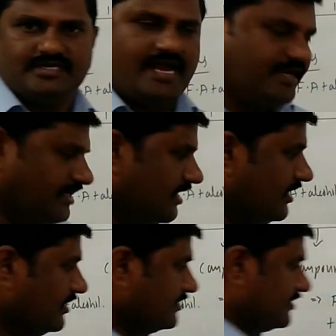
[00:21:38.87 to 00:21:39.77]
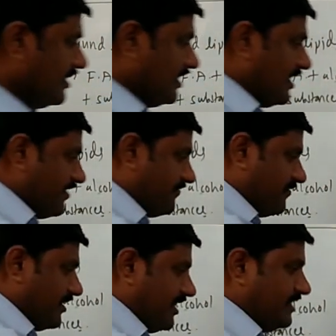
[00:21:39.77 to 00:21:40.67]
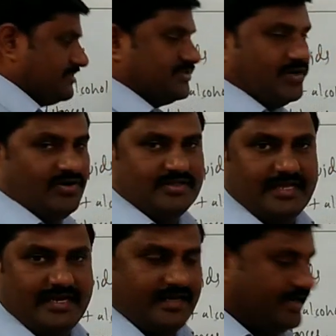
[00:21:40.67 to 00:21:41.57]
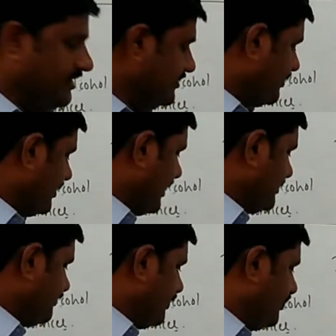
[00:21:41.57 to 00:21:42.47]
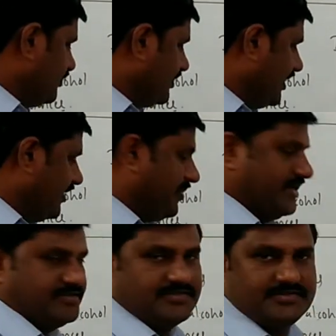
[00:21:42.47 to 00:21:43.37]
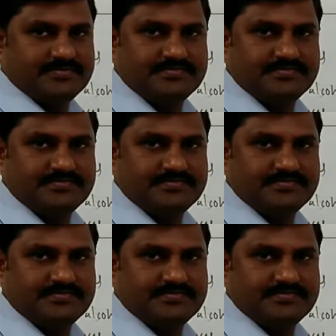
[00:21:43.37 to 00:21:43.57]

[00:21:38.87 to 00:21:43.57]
Right? So if it is so, then it is called as pure lipids.